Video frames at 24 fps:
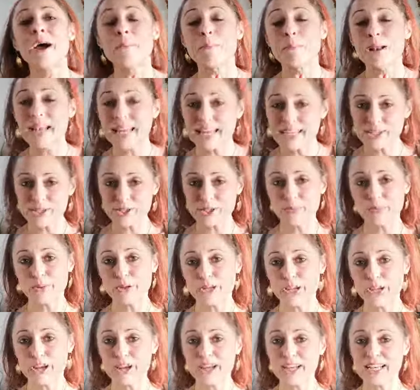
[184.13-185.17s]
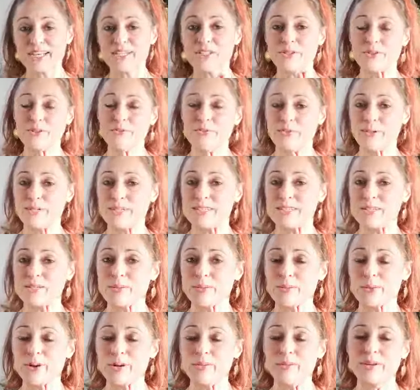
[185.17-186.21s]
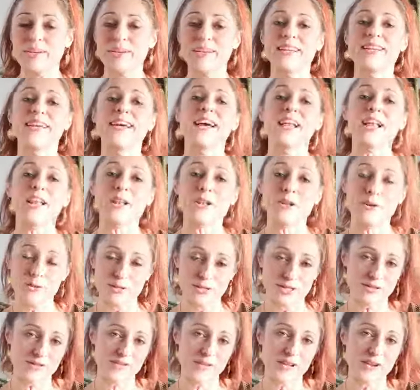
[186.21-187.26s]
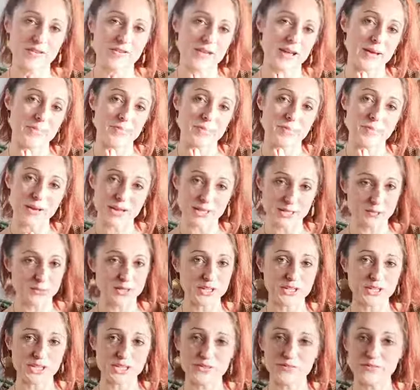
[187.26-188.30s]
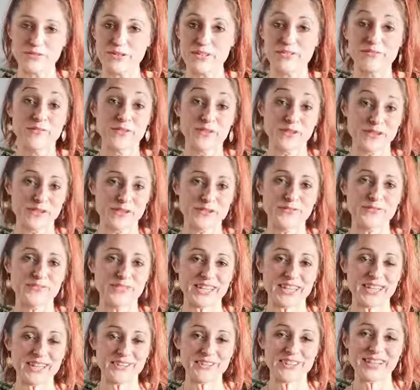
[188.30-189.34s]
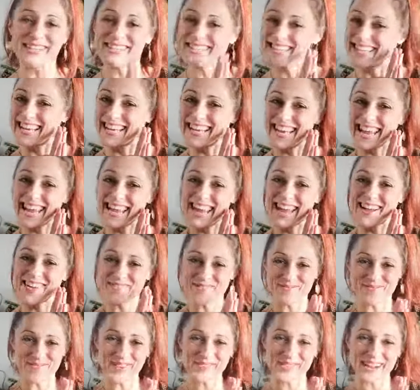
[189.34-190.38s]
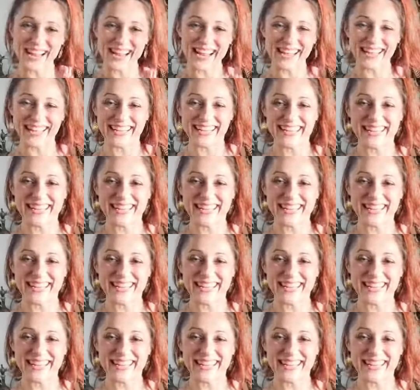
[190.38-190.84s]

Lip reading: Please do book early to avoid disappointment. Lots of love and best wishes for the 1st of January. Take care now. Bye bye.